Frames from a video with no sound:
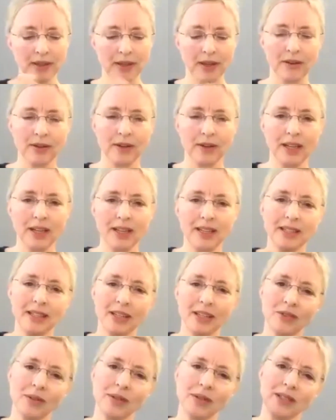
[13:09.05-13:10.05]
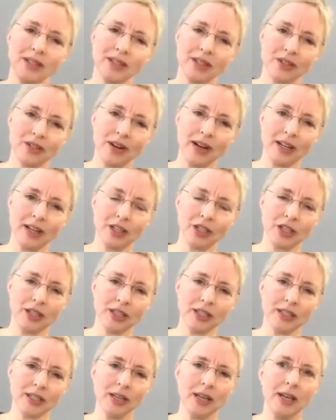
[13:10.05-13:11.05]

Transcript: their needs, interests, and strategies.